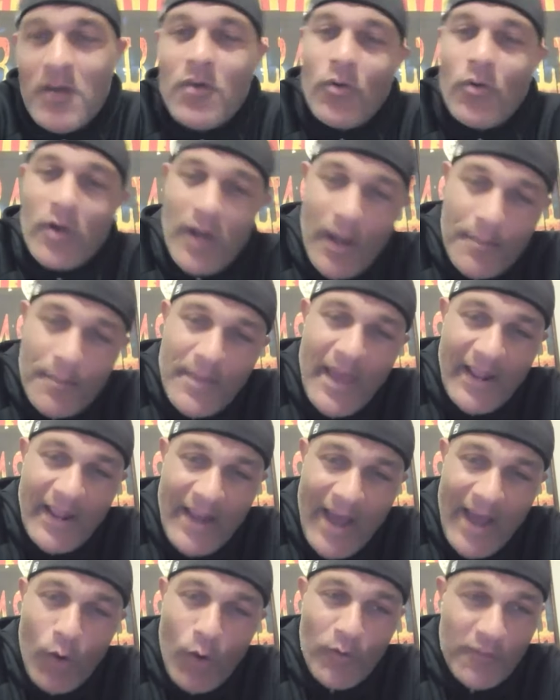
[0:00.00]
when I'm hanging
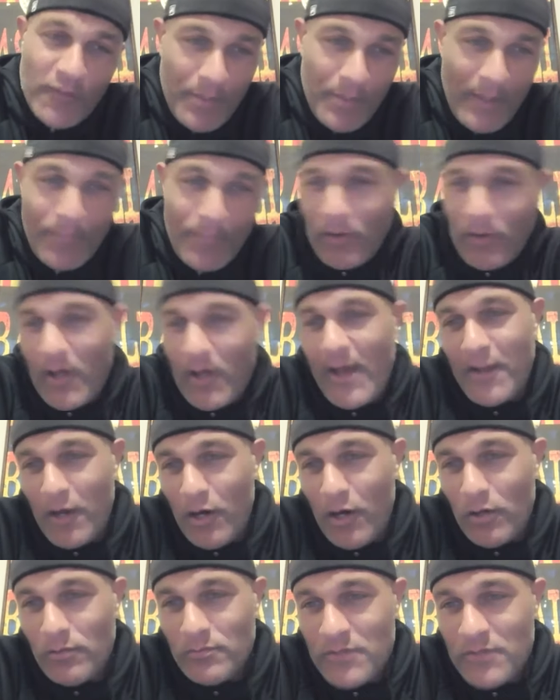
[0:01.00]
out with the people I
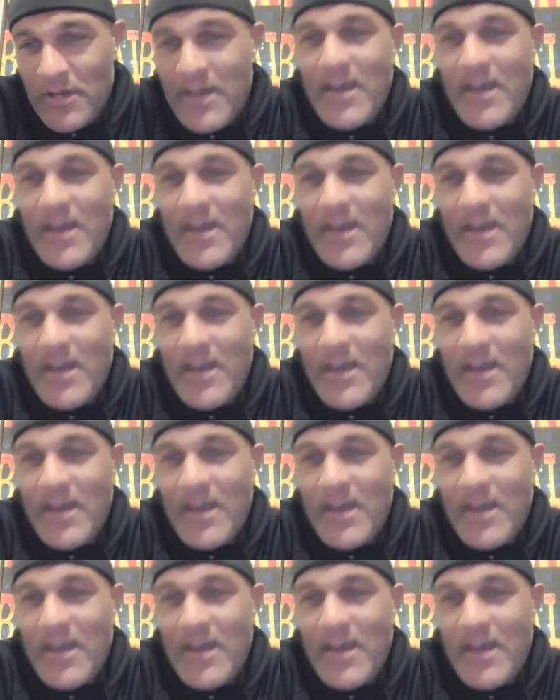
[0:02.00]
know,